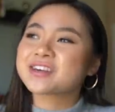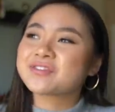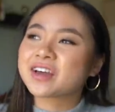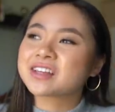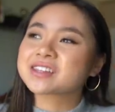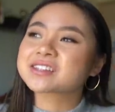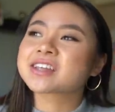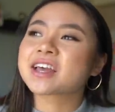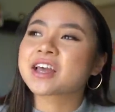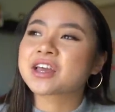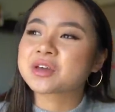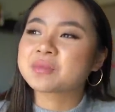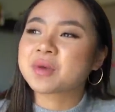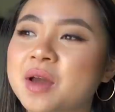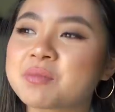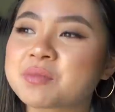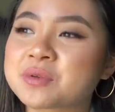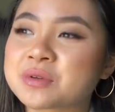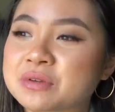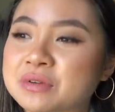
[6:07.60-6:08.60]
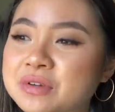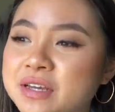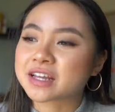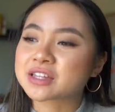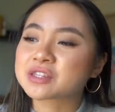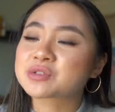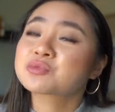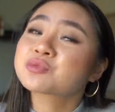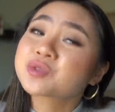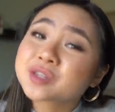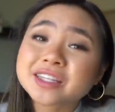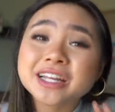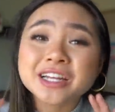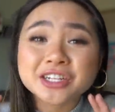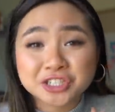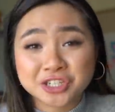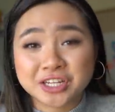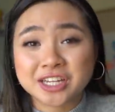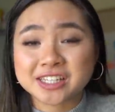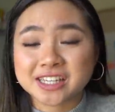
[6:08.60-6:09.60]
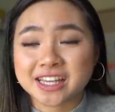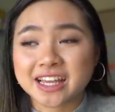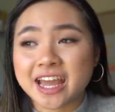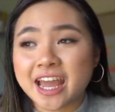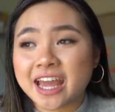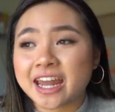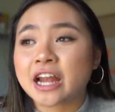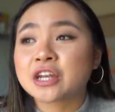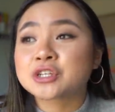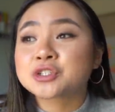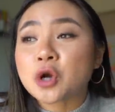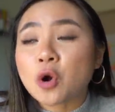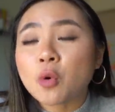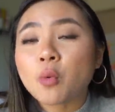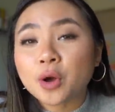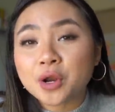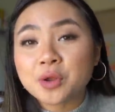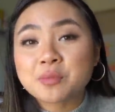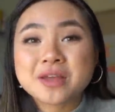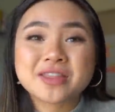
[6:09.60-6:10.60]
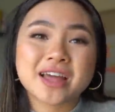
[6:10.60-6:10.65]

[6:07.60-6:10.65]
if I say it, you might puke. It's really cheesy and I don't want to be